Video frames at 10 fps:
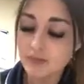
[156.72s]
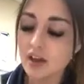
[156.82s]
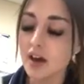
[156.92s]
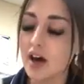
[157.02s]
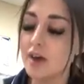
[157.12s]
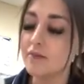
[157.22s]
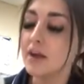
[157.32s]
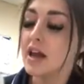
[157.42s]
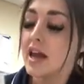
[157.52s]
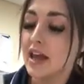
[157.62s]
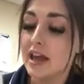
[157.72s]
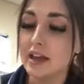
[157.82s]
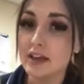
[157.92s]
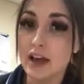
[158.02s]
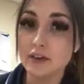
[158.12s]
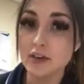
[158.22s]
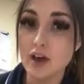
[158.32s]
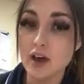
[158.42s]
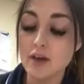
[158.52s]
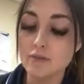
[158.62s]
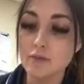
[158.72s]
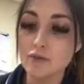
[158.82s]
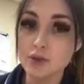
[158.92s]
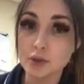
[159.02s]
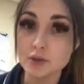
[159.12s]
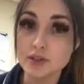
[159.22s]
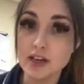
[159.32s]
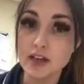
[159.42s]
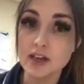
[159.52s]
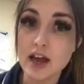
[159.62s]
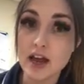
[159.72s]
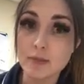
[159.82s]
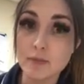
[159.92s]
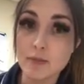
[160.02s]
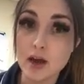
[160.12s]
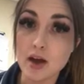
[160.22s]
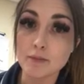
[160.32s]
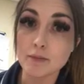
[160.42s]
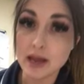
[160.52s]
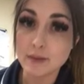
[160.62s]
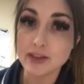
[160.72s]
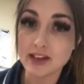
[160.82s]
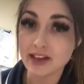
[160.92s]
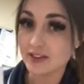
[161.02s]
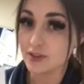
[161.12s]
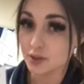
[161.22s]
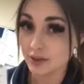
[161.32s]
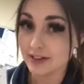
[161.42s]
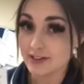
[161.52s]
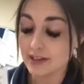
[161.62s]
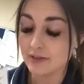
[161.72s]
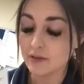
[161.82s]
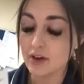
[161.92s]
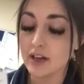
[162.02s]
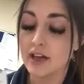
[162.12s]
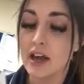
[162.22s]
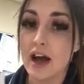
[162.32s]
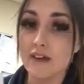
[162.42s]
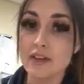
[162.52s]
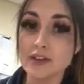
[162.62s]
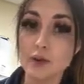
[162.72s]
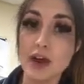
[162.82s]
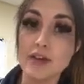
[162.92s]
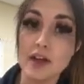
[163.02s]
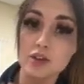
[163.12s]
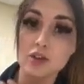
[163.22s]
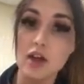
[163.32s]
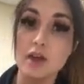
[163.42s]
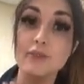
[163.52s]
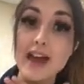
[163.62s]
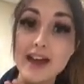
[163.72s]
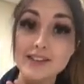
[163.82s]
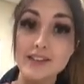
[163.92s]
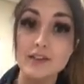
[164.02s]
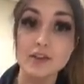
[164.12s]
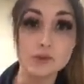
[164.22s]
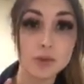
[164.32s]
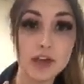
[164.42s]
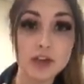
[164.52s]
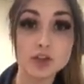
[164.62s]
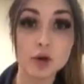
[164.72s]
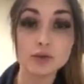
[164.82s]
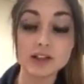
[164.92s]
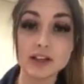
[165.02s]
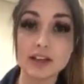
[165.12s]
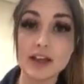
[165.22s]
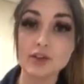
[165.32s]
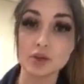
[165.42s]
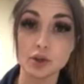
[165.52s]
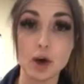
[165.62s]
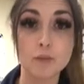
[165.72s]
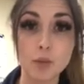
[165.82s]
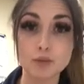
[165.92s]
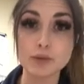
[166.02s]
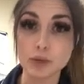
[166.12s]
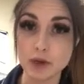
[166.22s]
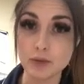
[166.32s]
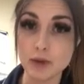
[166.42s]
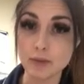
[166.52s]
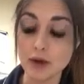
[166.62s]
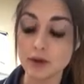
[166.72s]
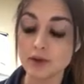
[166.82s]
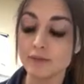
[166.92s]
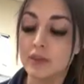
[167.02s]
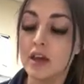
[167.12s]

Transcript: it can result in a baby that gets stuck at delivery, and that's where their head delivers but their shoulder can get stuck on mum's pubic bone.